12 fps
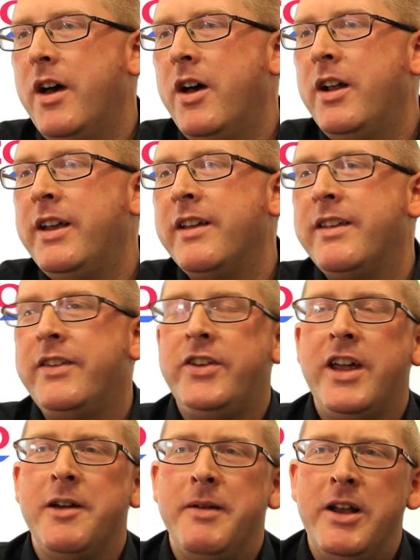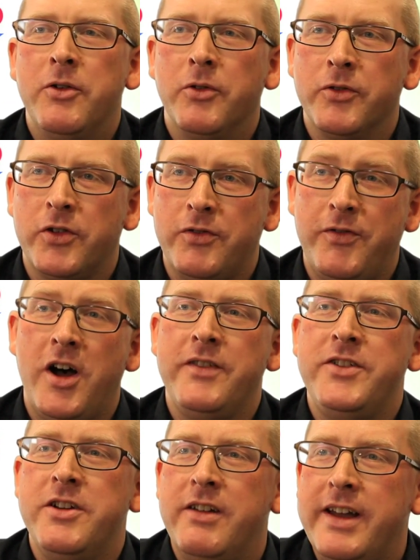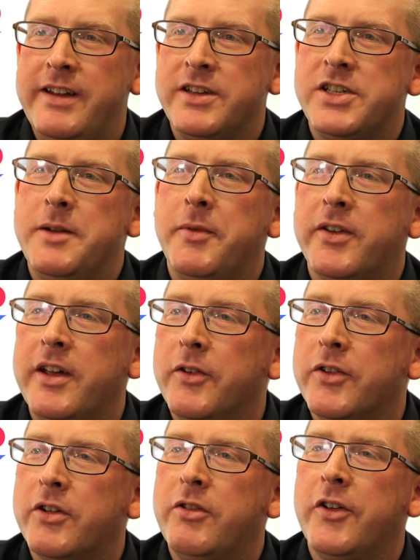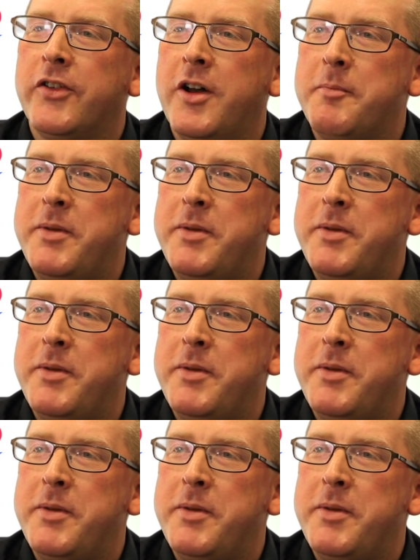Earlier this year, we launched 5 new leadership skills across our